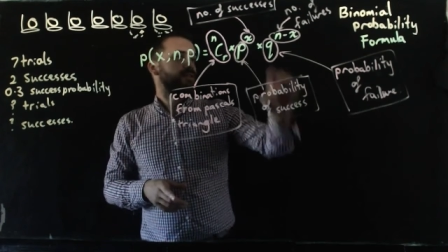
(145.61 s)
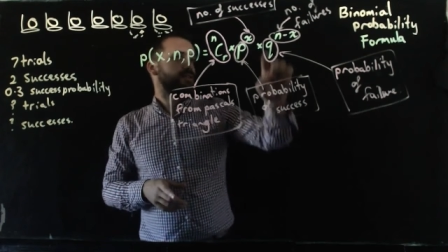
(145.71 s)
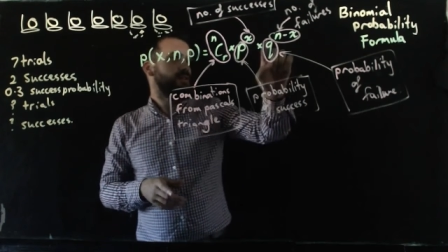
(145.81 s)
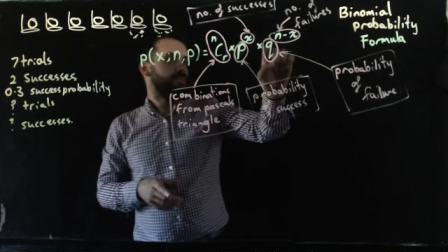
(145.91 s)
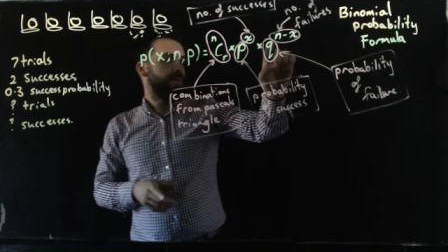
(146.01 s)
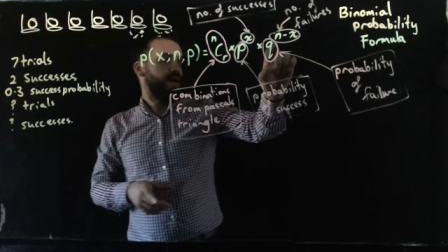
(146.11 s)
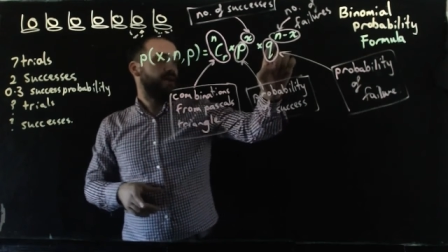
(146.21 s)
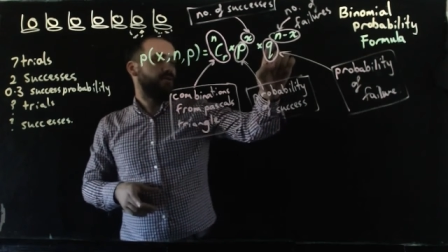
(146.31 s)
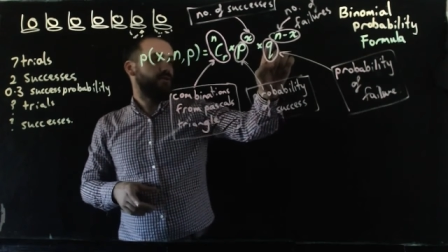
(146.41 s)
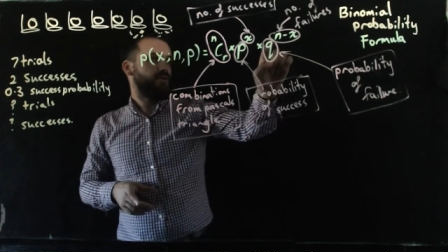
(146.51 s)
to the
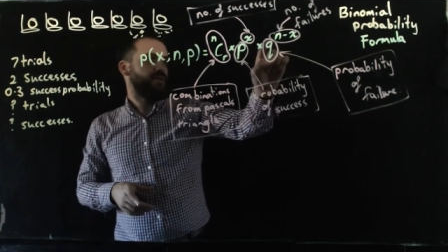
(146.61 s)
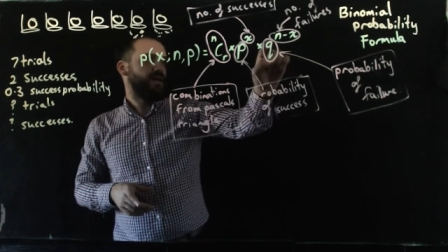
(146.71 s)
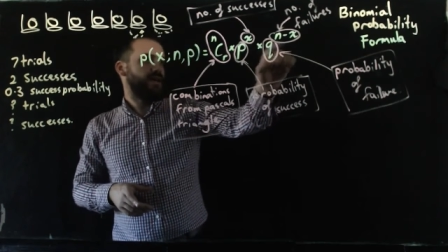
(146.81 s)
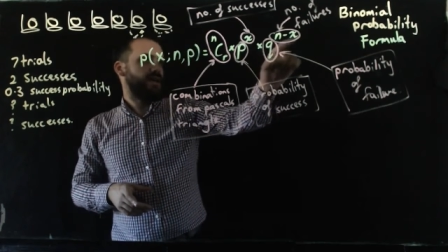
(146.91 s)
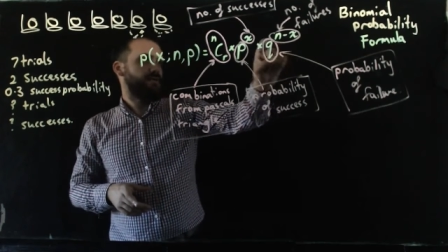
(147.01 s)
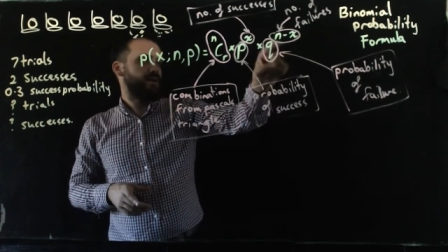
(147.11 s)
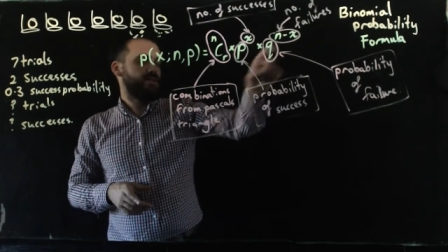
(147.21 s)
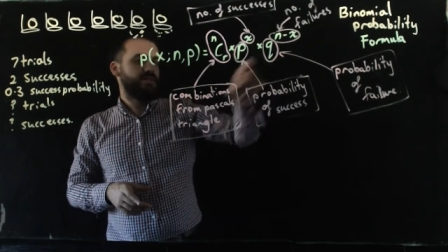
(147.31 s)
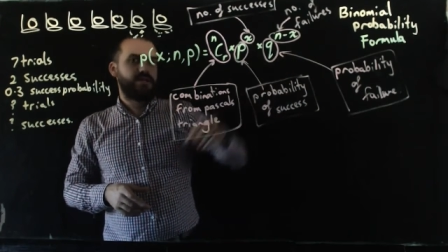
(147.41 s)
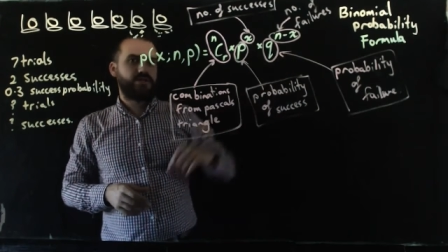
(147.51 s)
power of, now n
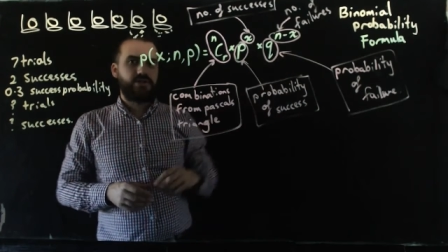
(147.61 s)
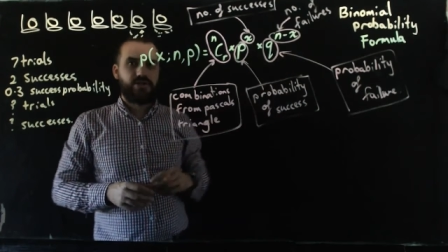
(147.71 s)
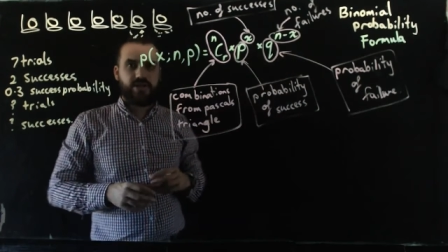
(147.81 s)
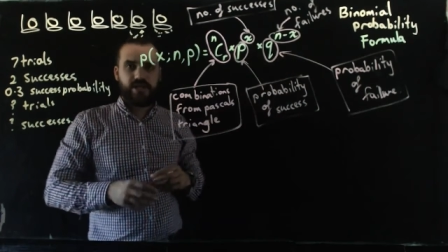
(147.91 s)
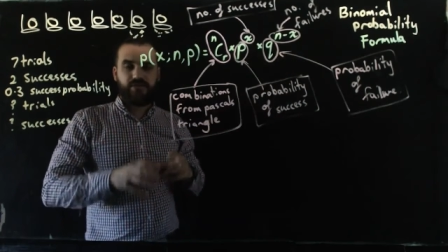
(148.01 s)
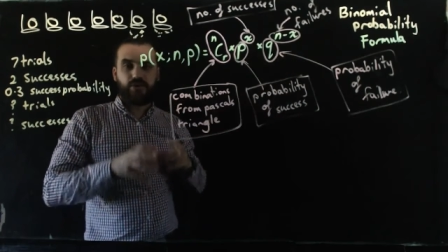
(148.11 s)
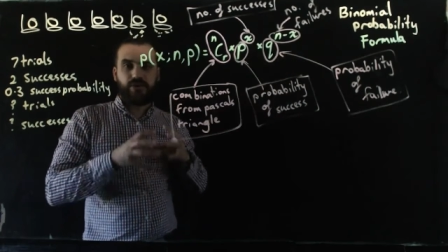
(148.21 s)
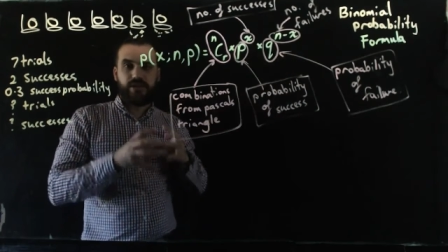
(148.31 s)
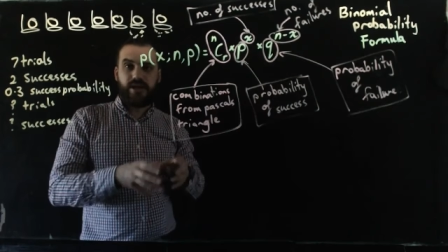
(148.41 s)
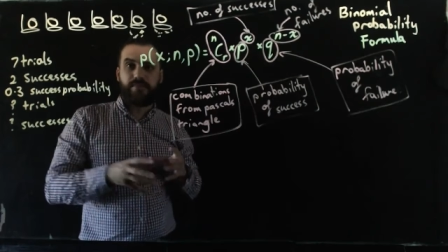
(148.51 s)
minus x just stands for
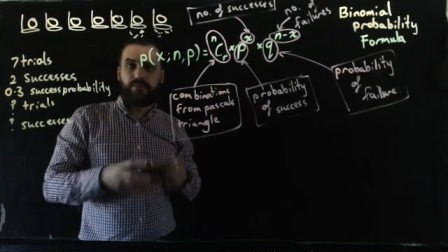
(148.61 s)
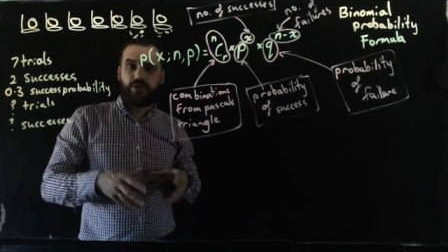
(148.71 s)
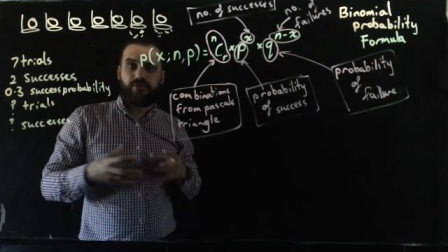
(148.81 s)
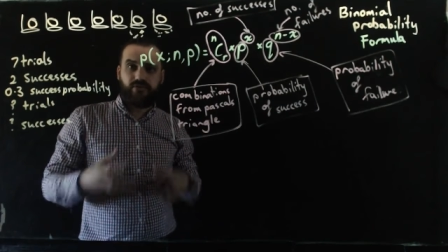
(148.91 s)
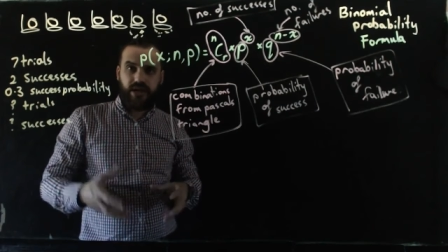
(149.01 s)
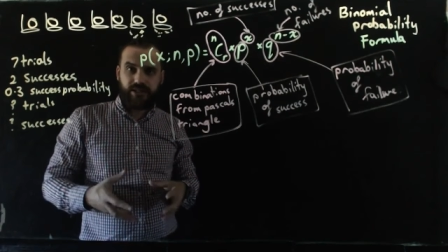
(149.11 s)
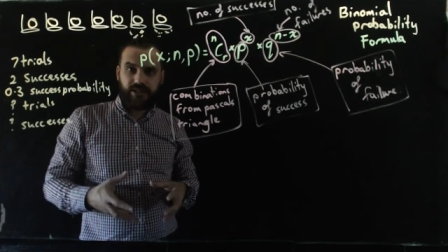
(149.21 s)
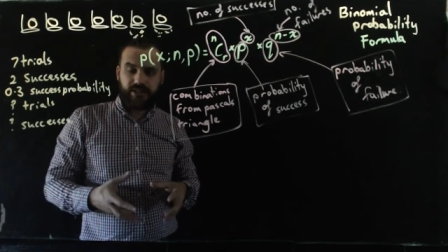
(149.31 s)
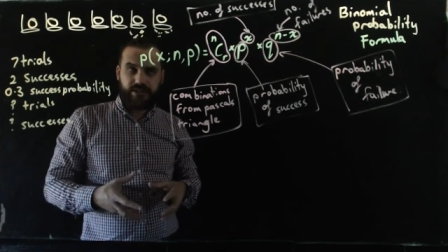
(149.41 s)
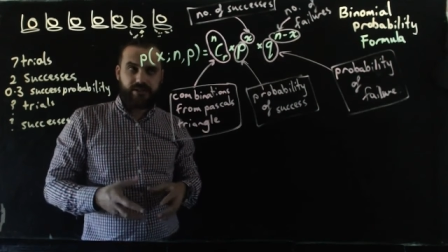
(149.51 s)
the number of
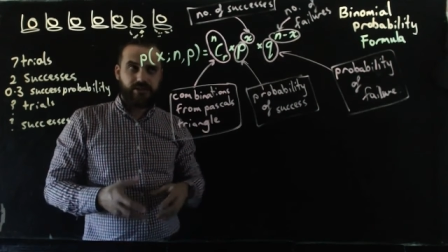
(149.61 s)
failures.